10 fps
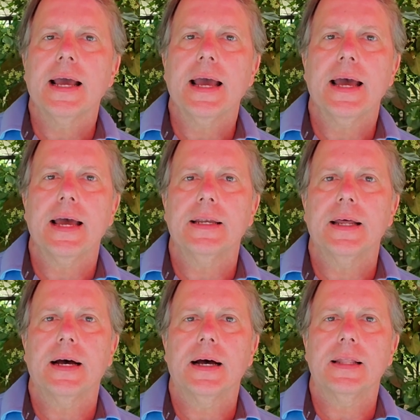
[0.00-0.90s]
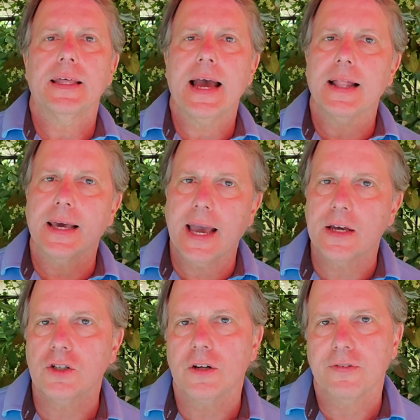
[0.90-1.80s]
And uh, the
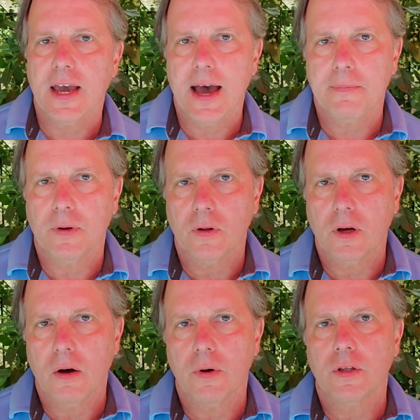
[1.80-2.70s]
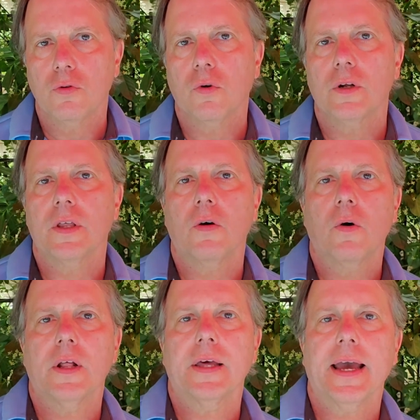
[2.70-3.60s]
allocation of capital going toward the
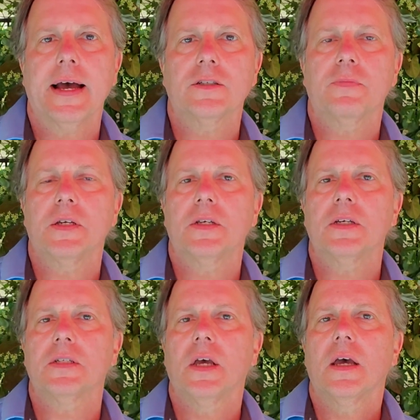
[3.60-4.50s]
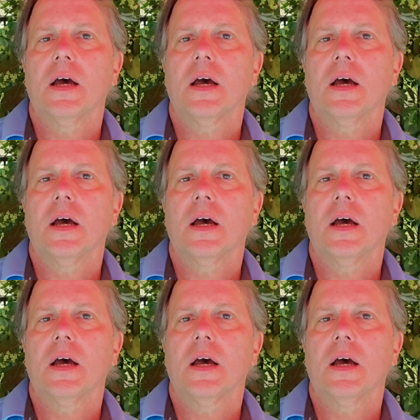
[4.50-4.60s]
oil and gas business